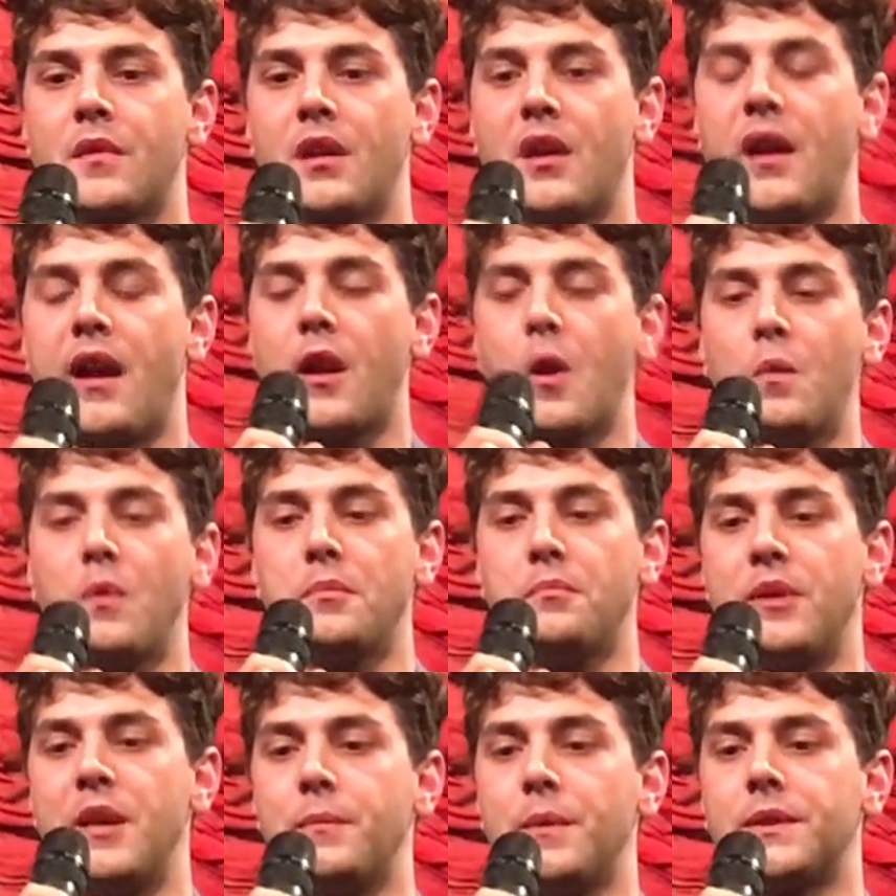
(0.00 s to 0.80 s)
I don't
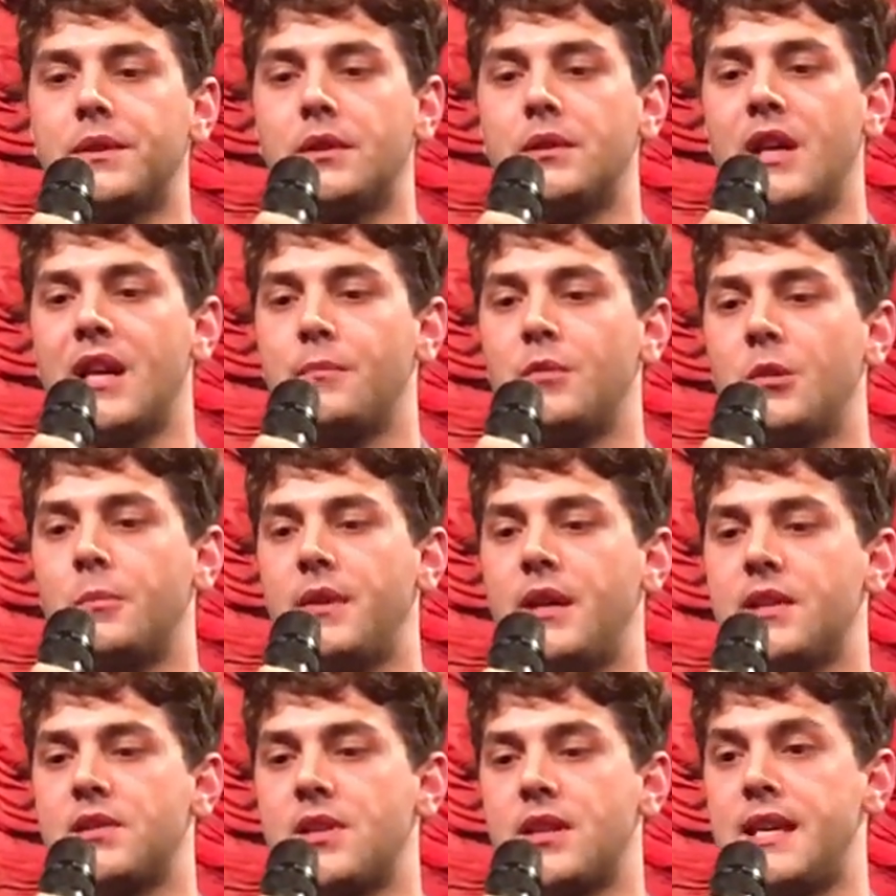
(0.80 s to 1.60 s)
want people to label
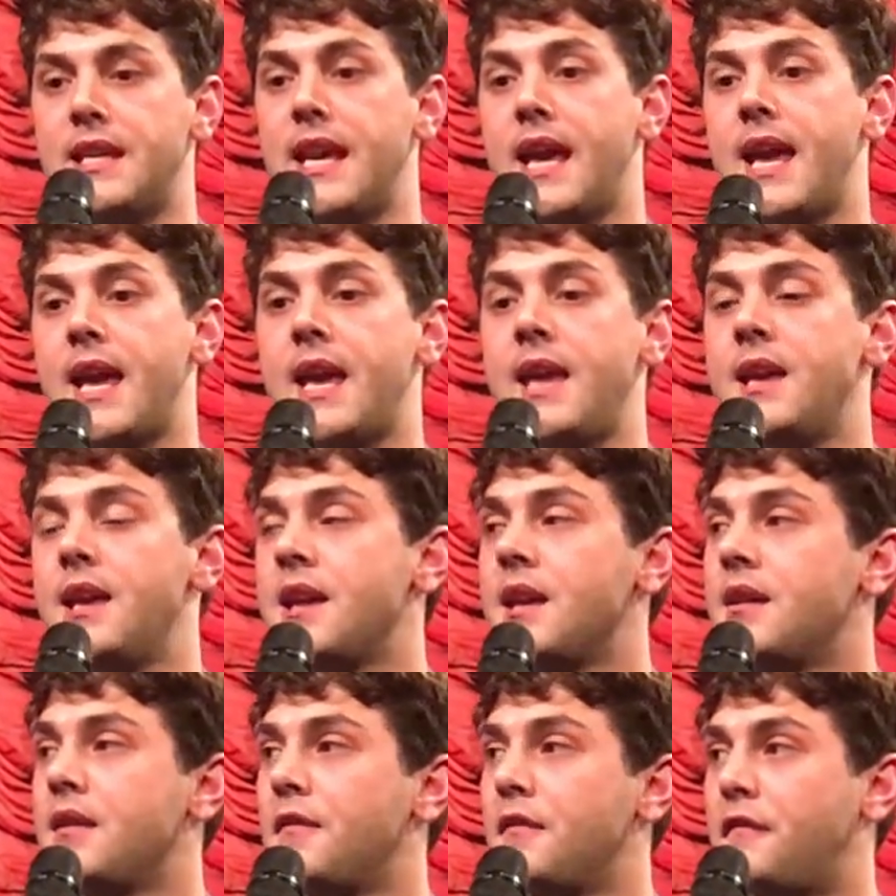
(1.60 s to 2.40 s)
me as a gay
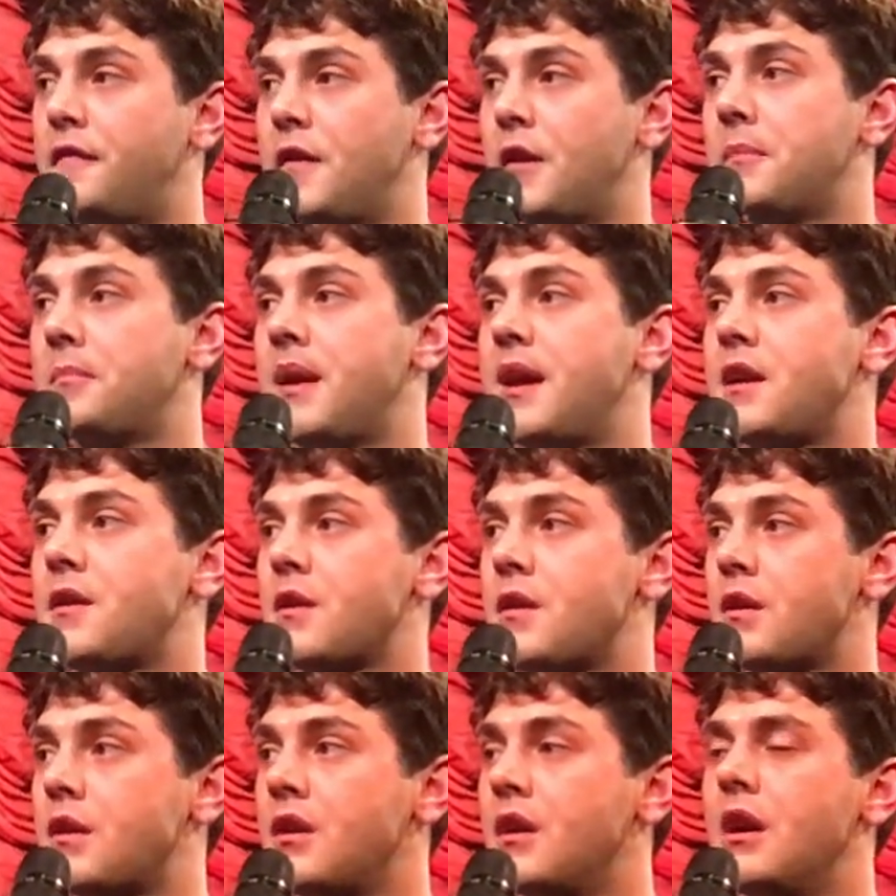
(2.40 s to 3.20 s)

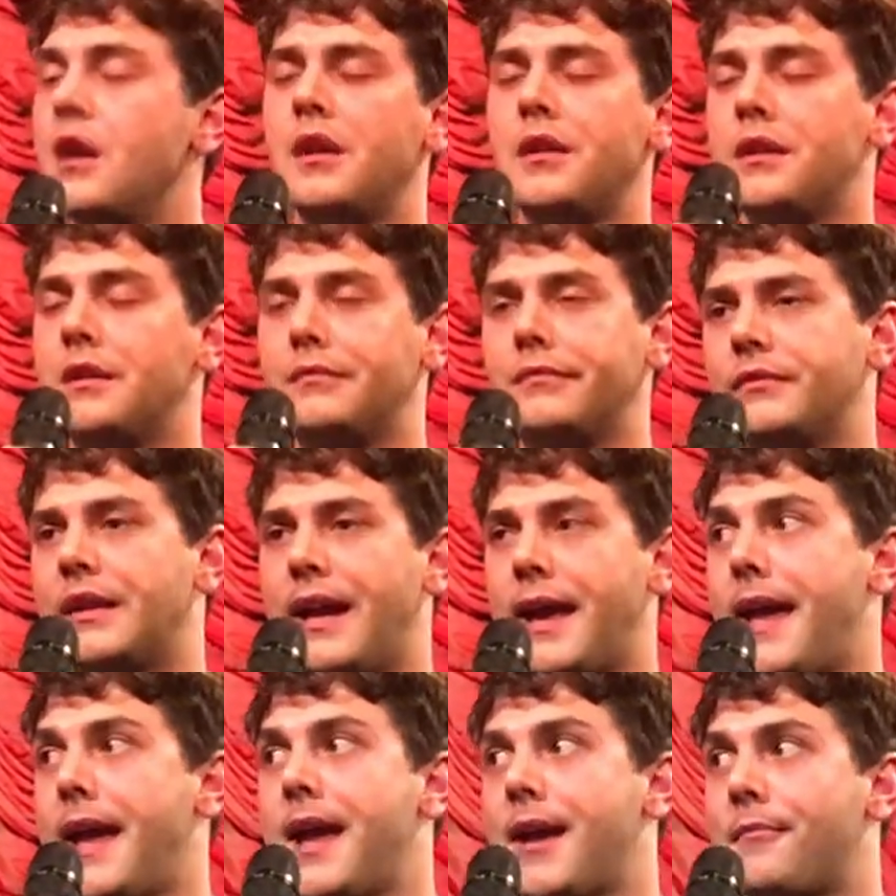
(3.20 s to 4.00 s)
filmmaker. I
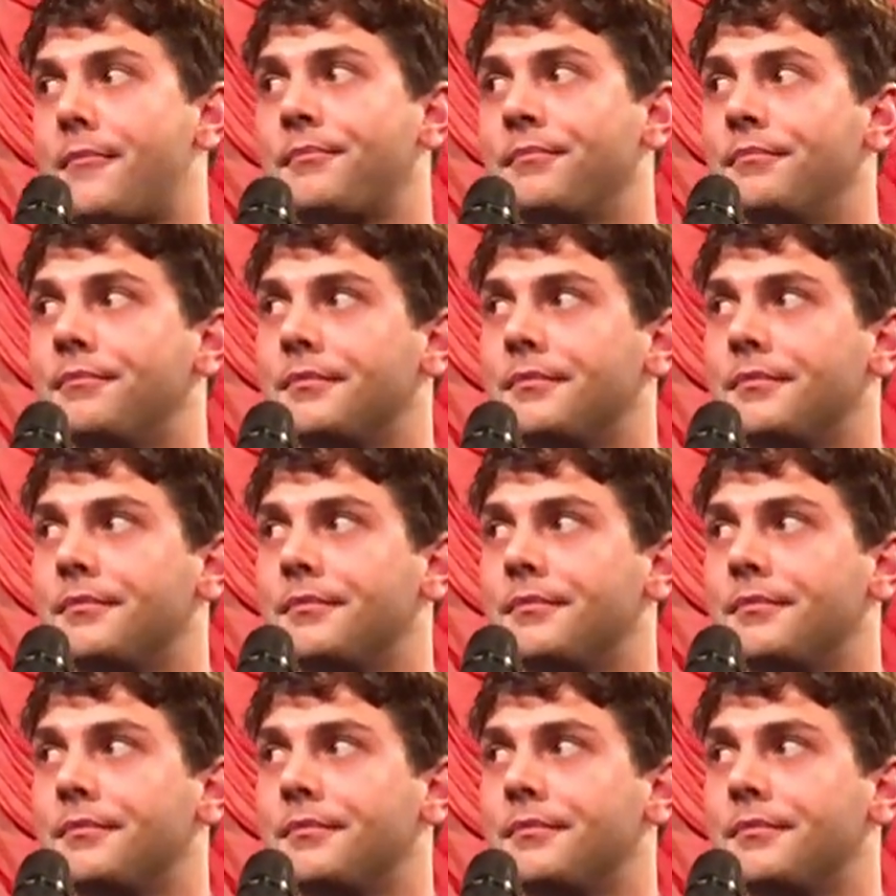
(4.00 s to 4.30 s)
am.